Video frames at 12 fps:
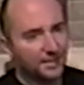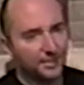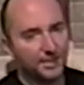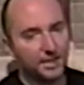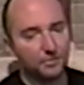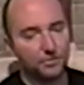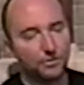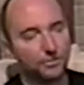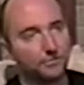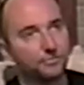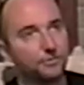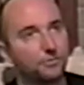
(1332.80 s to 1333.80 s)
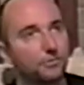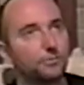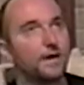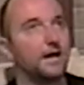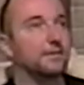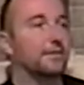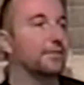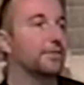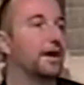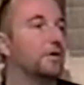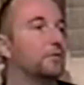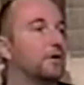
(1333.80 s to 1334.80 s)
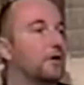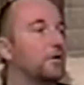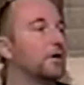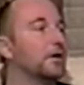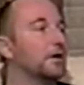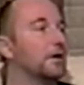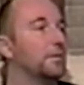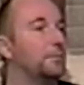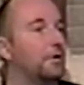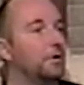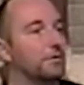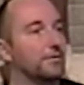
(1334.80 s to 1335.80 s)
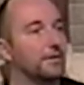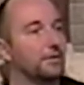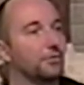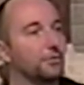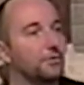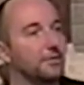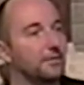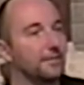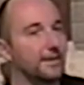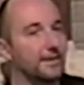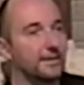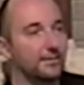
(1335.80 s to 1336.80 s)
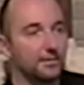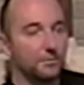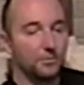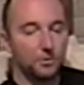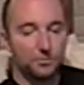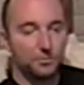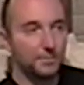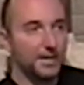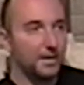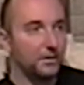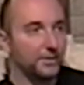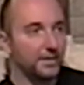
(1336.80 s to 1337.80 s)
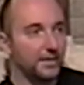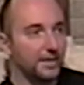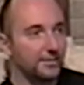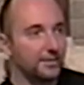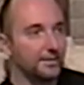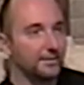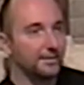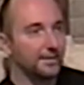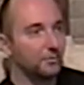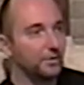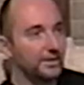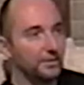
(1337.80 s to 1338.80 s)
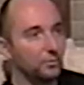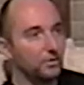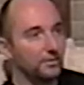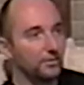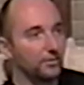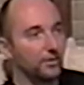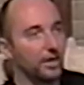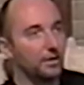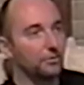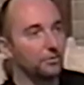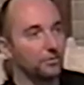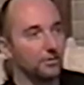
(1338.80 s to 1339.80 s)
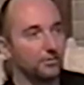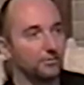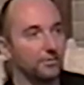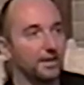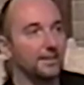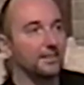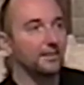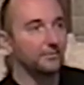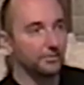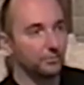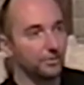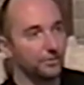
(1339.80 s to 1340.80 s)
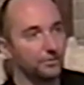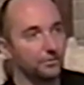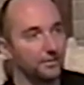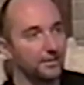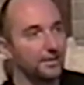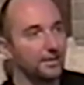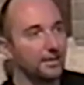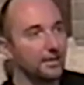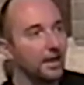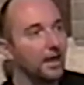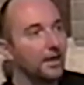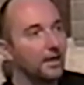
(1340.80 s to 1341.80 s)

And the thing I was always confused about is I thought, well, Paul always had a thorn in his side. He had something holding him down that he asked God to take away, and he wouldn't. So I always justified living with OCD